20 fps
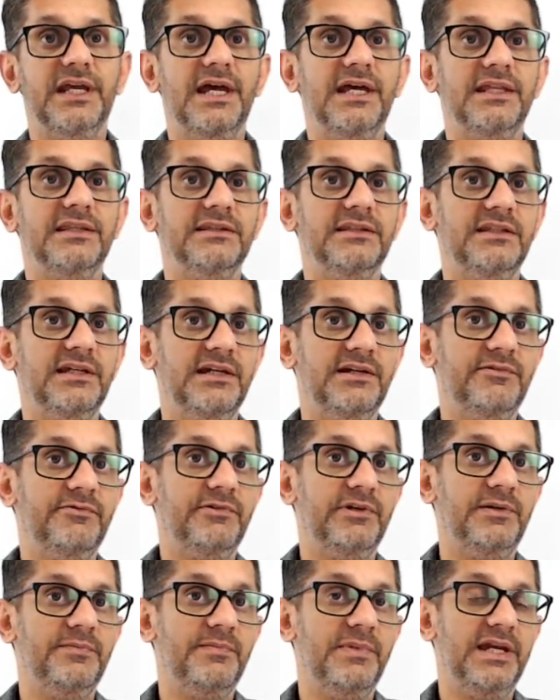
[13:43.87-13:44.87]
and they
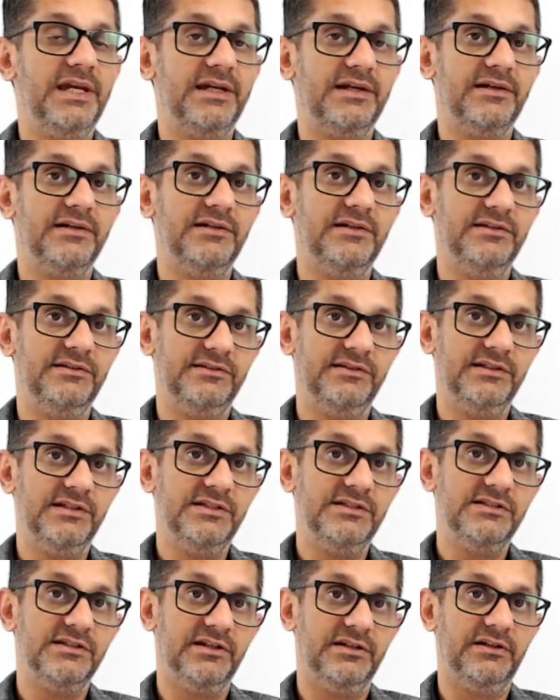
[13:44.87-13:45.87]
will make a
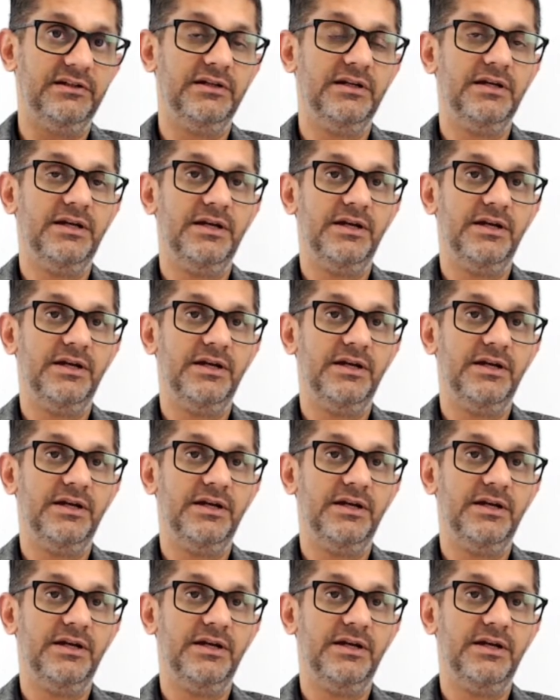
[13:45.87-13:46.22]
decision